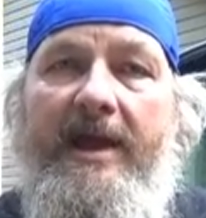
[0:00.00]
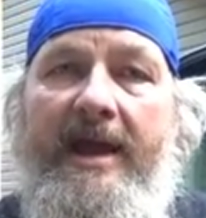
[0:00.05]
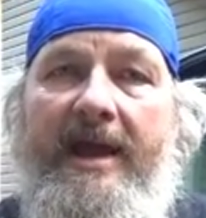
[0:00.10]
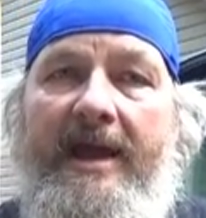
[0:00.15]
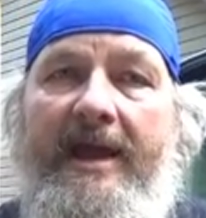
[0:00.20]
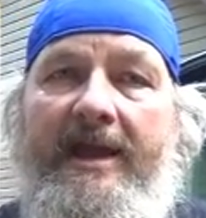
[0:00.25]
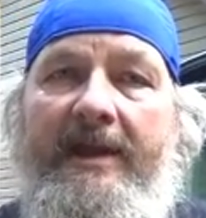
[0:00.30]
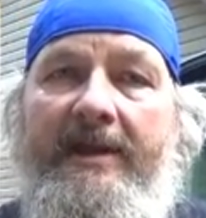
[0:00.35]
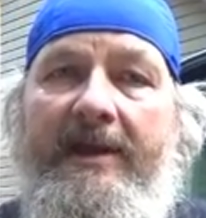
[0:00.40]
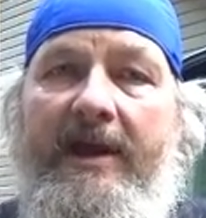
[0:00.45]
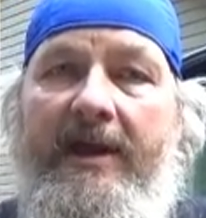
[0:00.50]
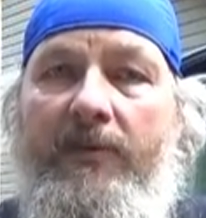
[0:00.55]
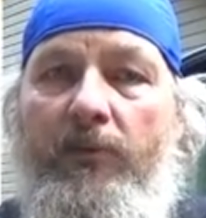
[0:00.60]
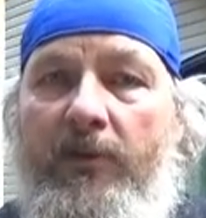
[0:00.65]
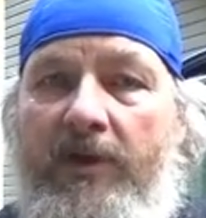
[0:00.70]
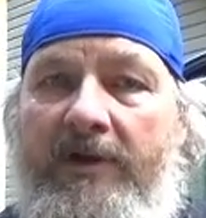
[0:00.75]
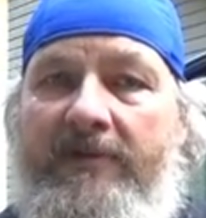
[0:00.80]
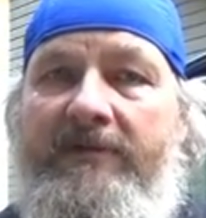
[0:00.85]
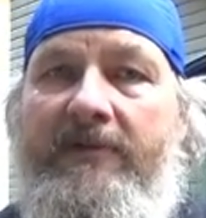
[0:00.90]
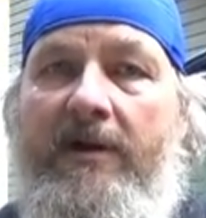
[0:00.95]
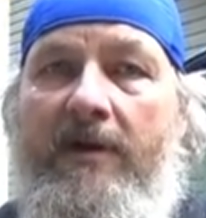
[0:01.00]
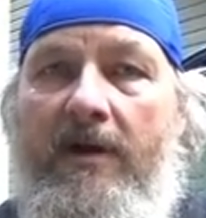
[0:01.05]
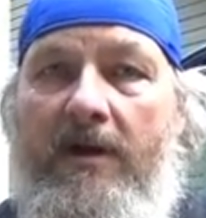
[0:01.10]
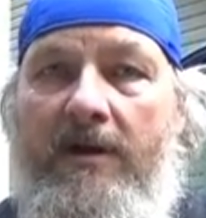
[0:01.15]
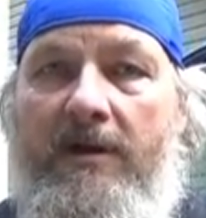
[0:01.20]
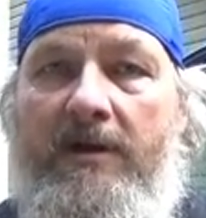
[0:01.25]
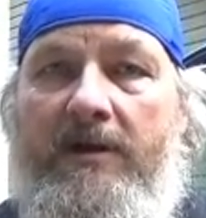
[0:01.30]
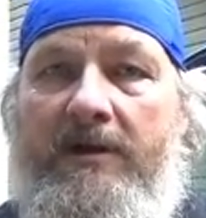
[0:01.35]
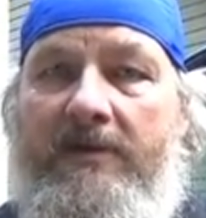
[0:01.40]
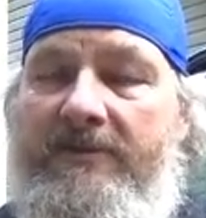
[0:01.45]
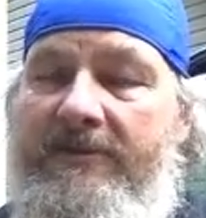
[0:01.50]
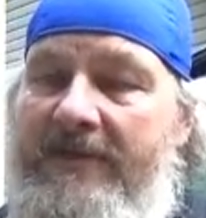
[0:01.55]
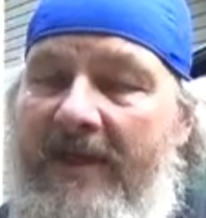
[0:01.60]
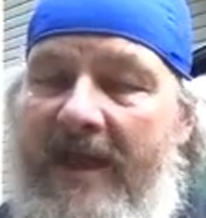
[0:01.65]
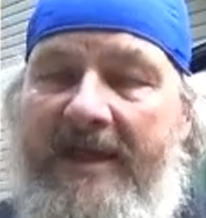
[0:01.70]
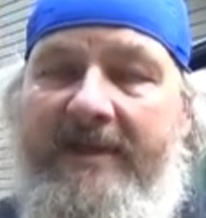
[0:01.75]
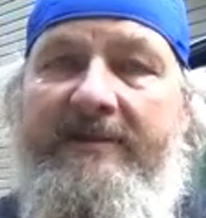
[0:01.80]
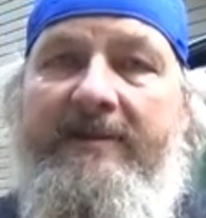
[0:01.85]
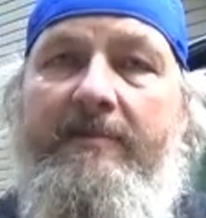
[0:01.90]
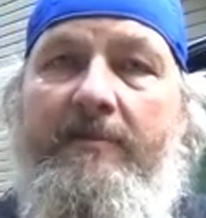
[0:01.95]
and I wanted to
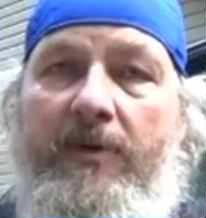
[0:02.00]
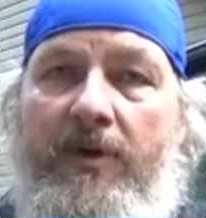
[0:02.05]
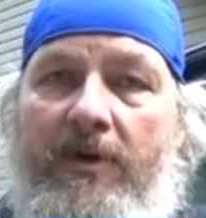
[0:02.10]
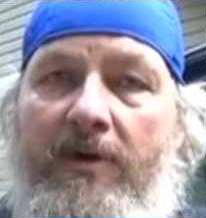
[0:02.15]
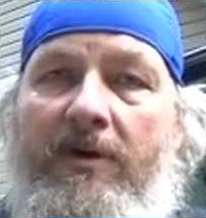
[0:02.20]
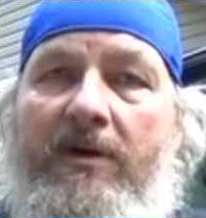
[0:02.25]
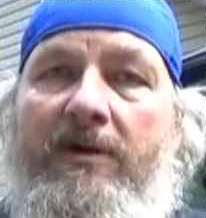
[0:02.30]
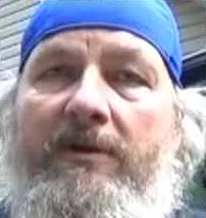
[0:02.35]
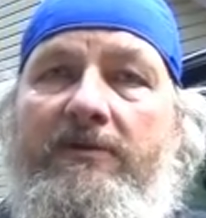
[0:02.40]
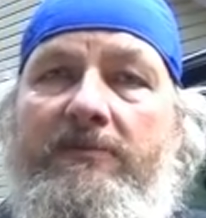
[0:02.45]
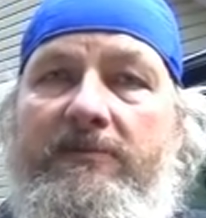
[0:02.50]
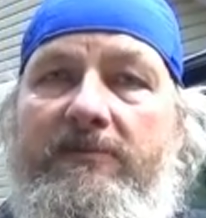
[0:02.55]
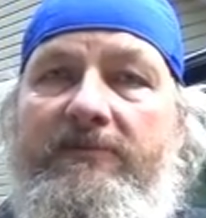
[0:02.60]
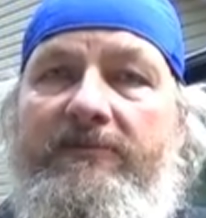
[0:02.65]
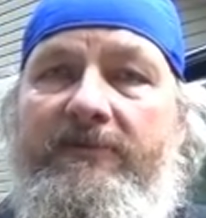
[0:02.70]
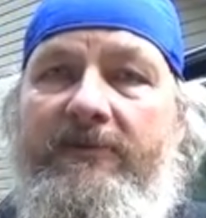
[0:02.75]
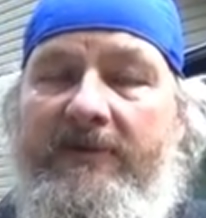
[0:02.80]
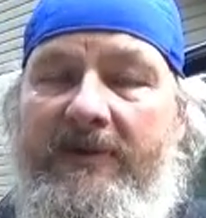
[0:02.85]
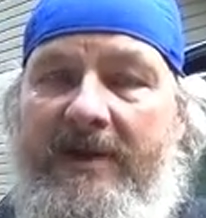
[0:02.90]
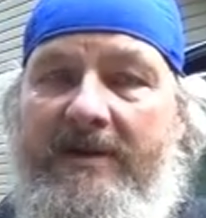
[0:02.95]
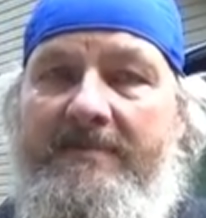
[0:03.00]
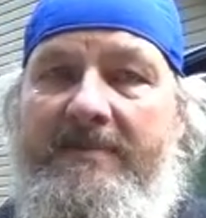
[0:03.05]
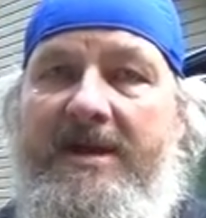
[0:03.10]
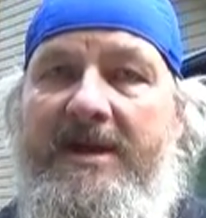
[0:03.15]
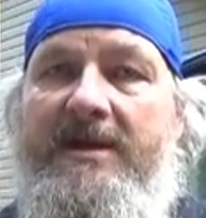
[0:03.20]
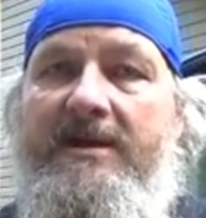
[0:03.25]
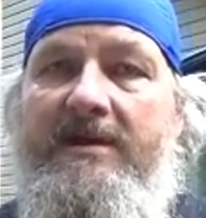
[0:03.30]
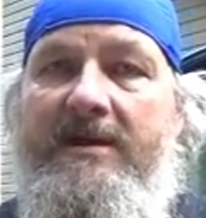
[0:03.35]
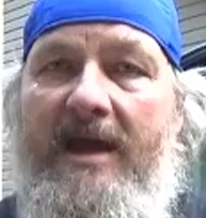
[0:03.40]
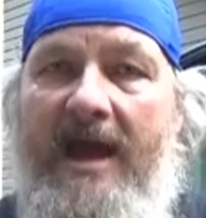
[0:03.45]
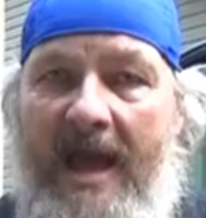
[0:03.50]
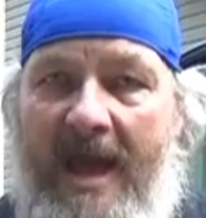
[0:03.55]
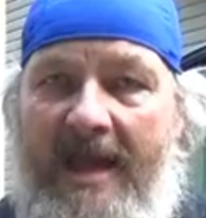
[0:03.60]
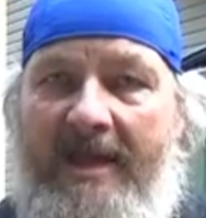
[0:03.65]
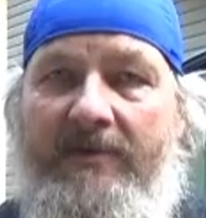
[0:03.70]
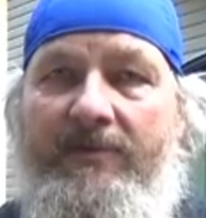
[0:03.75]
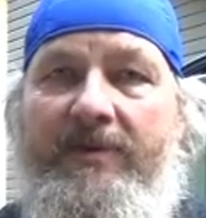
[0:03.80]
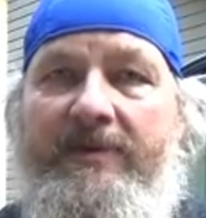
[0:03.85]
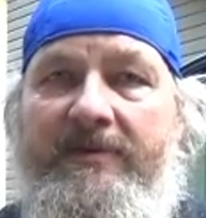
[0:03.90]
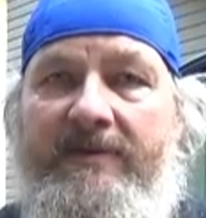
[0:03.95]
thank them all for letting me
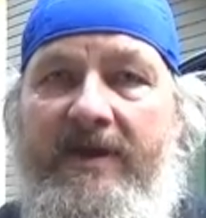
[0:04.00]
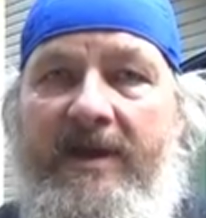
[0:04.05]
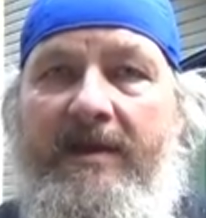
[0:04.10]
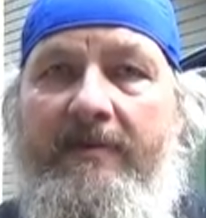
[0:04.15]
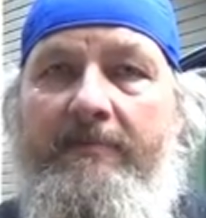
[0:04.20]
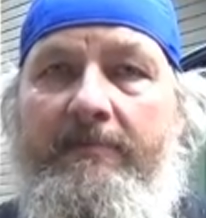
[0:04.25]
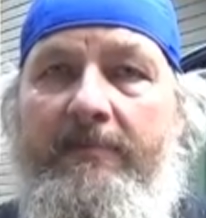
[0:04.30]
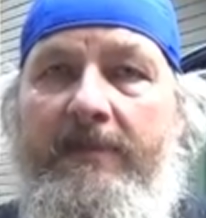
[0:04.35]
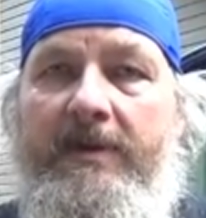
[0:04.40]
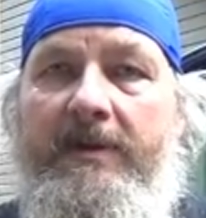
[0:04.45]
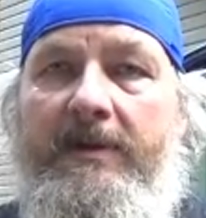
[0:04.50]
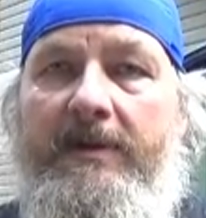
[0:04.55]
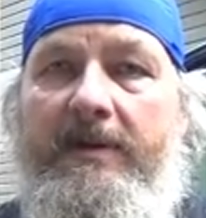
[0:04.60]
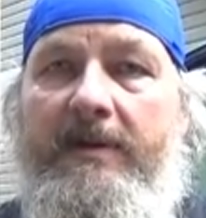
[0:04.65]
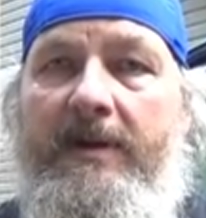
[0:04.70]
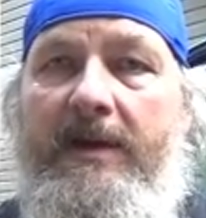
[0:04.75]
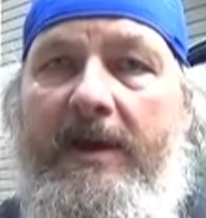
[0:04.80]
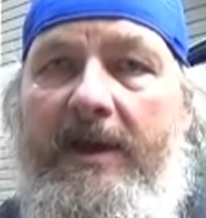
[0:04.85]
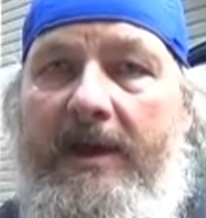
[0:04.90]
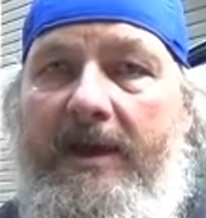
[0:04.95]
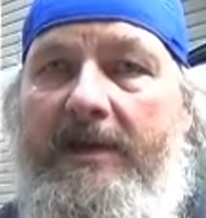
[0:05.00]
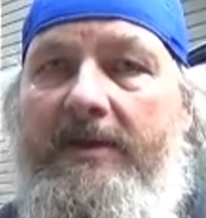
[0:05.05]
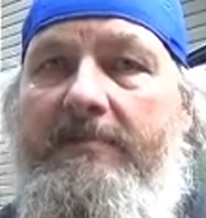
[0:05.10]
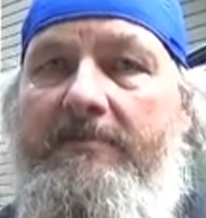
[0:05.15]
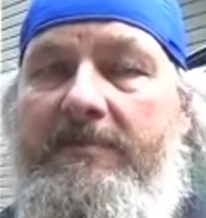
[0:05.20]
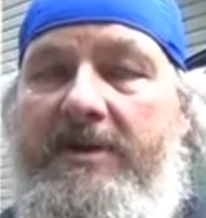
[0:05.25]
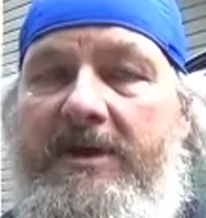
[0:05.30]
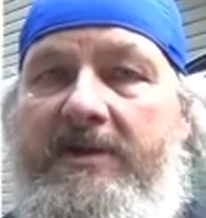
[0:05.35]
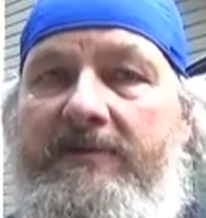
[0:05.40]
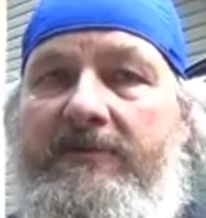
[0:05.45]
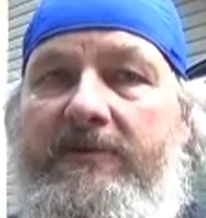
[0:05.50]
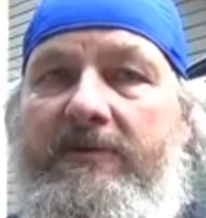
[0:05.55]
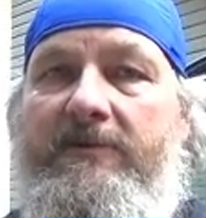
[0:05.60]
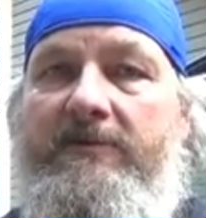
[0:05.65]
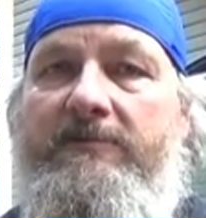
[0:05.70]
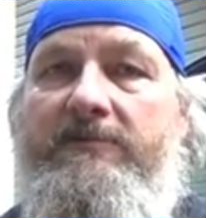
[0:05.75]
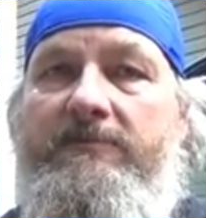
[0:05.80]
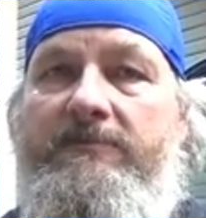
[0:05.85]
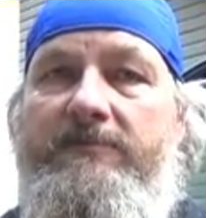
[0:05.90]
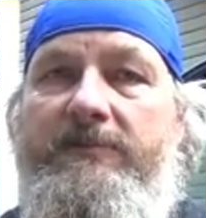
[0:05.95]
hang with them and being
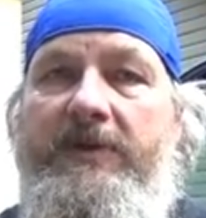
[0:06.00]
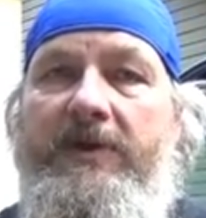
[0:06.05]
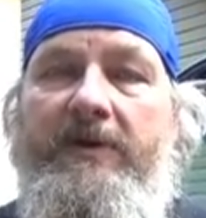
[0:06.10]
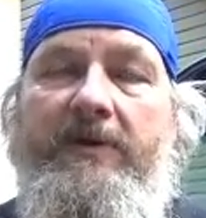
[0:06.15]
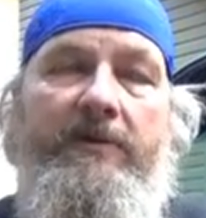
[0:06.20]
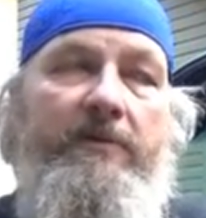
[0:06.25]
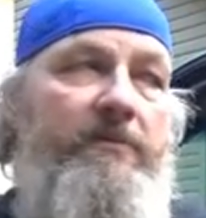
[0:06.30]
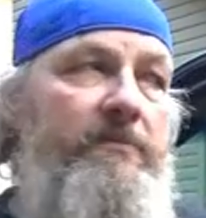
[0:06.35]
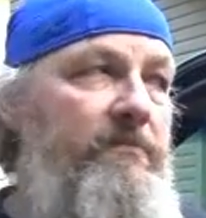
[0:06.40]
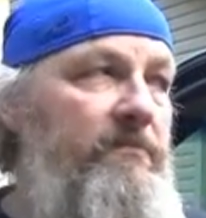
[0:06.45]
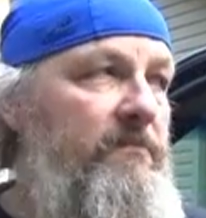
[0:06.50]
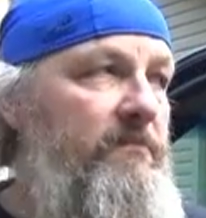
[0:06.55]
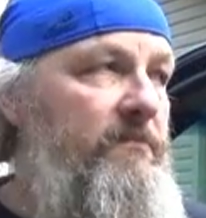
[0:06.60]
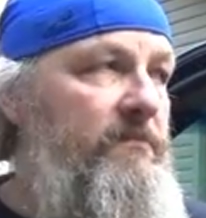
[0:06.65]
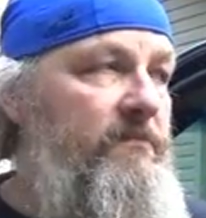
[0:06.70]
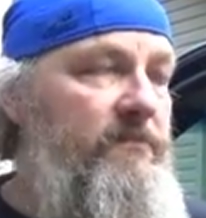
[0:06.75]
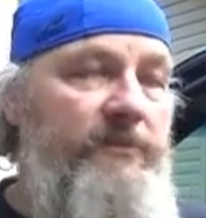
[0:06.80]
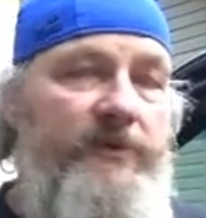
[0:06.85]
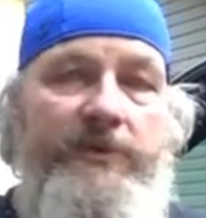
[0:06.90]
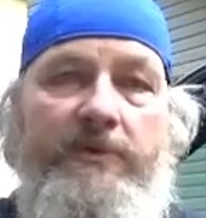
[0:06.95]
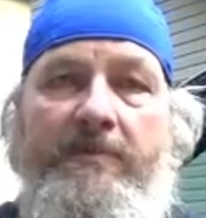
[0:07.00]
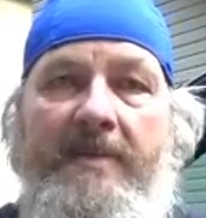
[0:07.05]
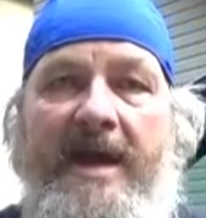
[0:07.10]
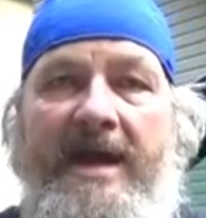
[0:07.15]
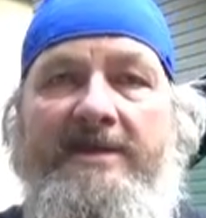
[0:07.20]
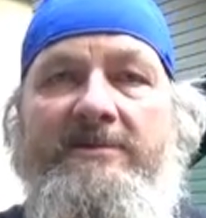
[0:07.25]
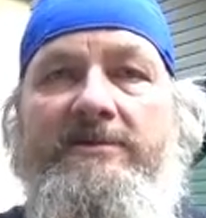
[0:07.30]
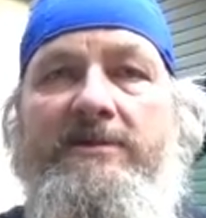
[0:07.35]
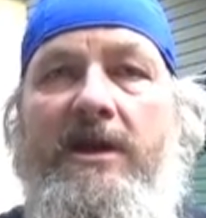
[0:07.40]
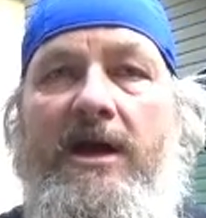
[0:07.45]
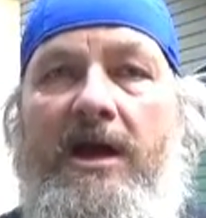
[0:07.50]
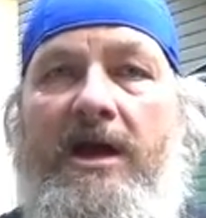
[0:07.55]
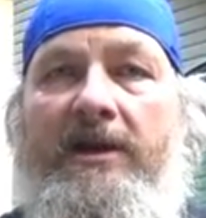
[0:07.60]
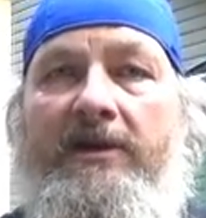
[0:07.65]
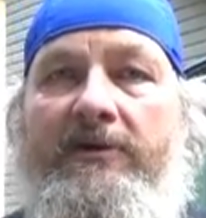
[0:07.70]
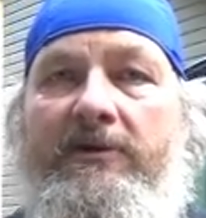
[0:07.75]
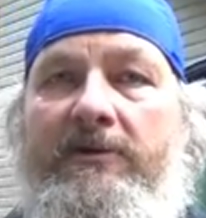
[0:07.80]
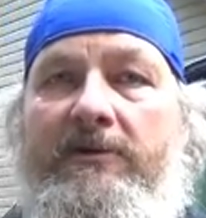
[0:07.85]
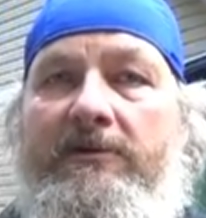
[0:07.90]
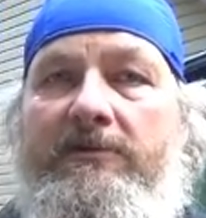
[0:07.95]
their, you know, little
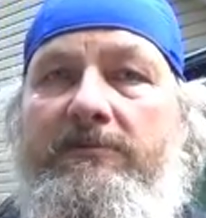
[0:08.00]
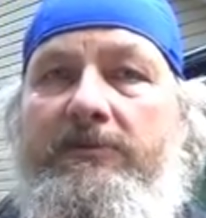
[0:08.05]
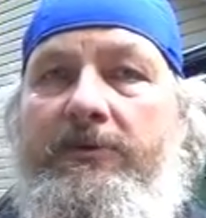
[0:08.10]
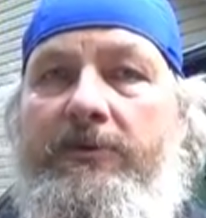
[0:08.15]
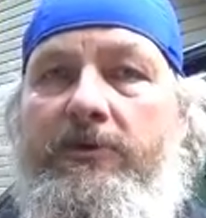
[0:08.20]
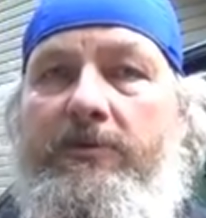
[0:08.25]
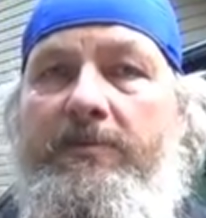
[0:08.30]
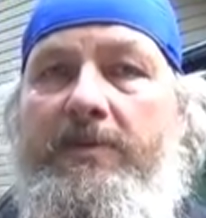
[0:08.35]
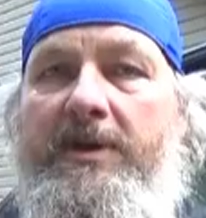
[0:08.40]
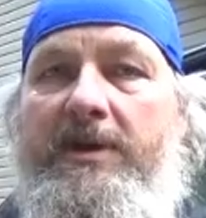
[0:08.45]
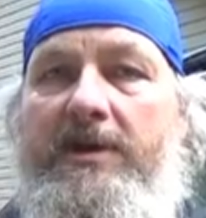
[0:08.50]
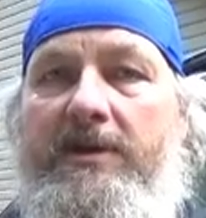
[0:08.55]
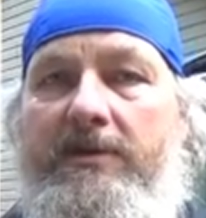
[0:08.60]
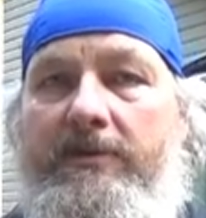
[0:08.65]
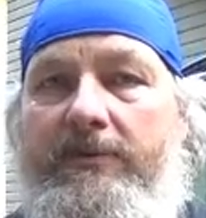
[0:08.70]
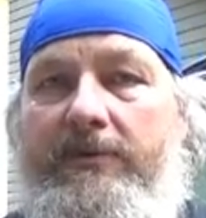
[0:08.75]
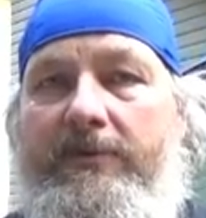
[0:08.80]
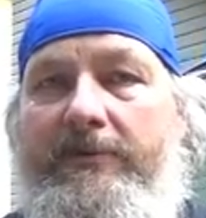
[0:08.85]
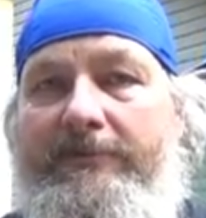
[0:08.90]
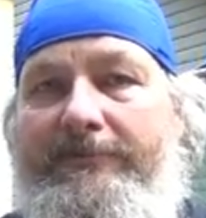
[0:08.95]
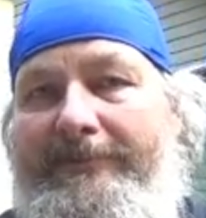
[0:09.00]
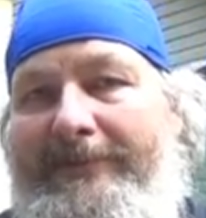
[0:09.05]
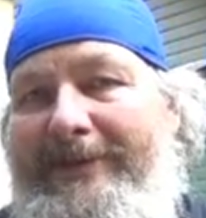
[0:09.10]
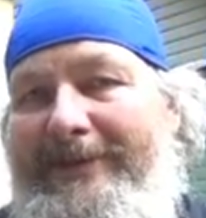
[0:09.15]
mascot or groupie or